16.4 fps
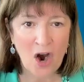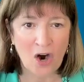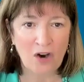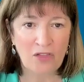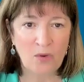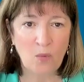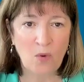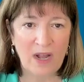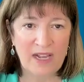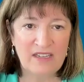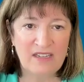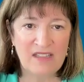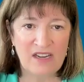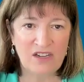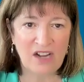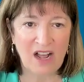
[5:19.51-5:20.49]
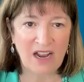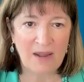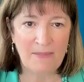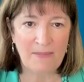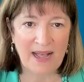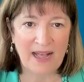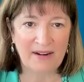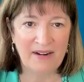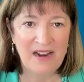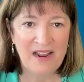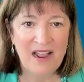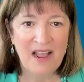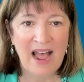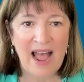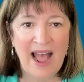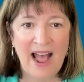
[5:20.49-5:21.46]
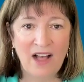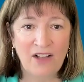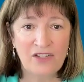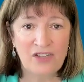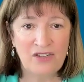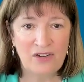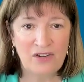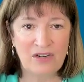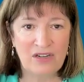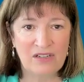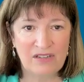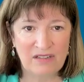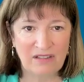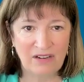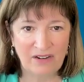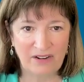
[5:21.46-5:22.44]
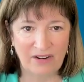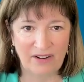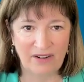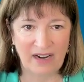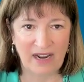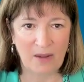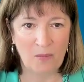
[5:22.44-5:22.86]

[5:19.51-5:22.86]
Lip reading: are the ones that talk about how students learn